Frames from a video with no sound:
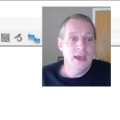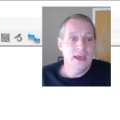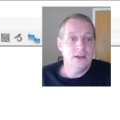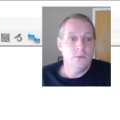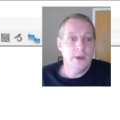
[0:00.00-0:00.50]

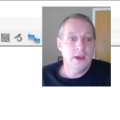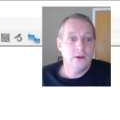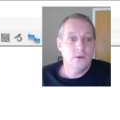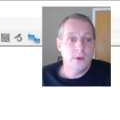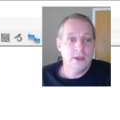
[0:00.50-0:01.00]
and we are
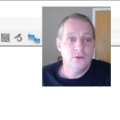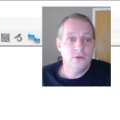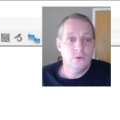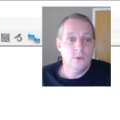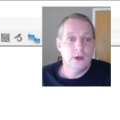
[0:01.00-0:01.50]
going
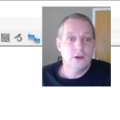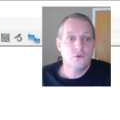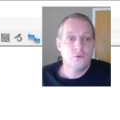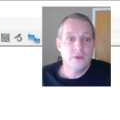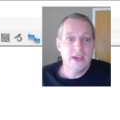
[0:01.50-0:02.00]
to
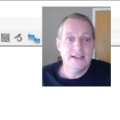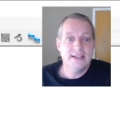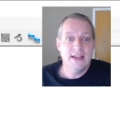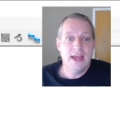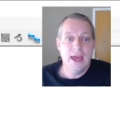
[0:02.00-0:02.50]
create
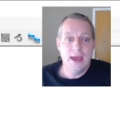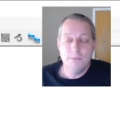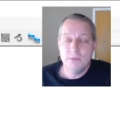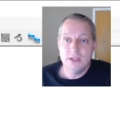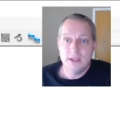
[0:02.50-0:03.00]
an
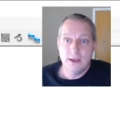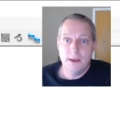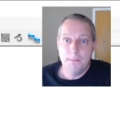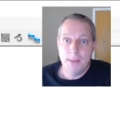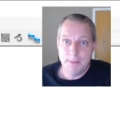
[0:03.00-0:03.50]
empty
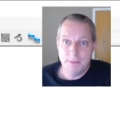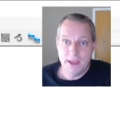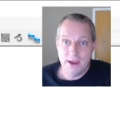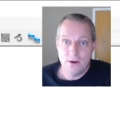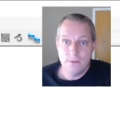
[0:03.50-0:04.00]
map
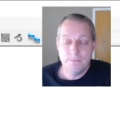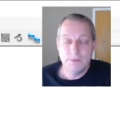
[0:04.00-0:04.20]
layer.